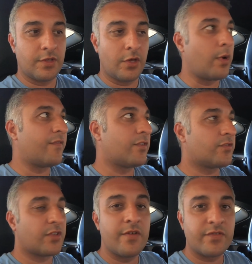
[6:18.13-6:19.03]
whoever
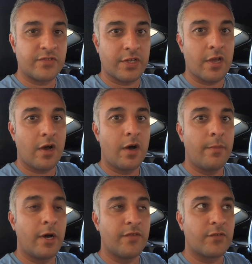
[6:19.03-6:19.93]
serviced the car
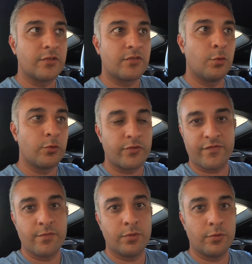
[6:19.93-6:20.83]
might have gone to order it
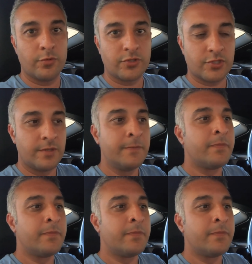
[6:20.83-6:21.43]
from Porsche